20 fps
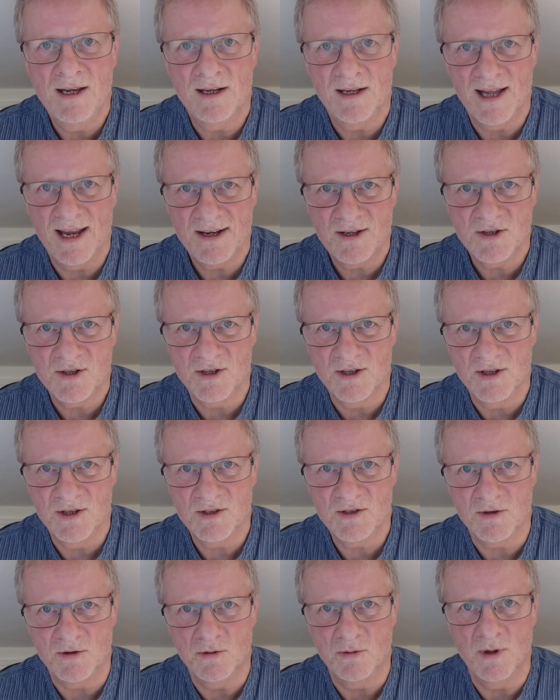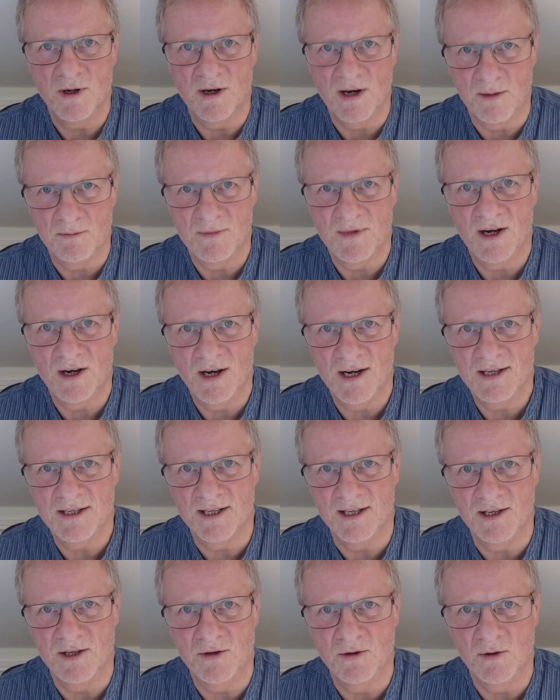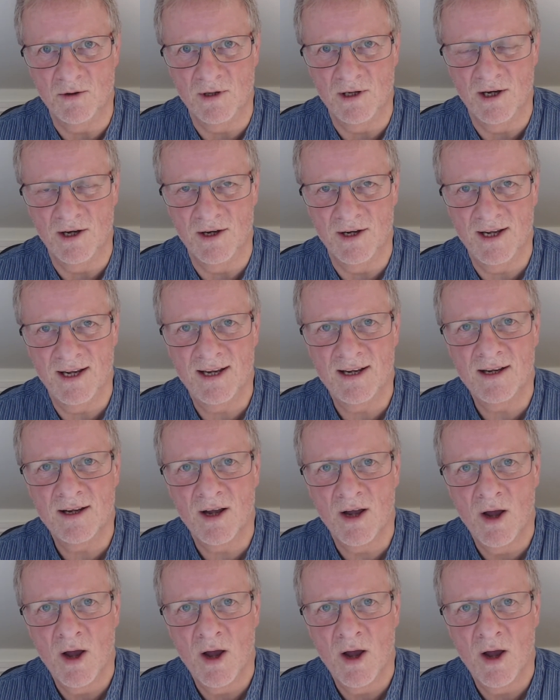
lectures, or where I'm guiding your learning,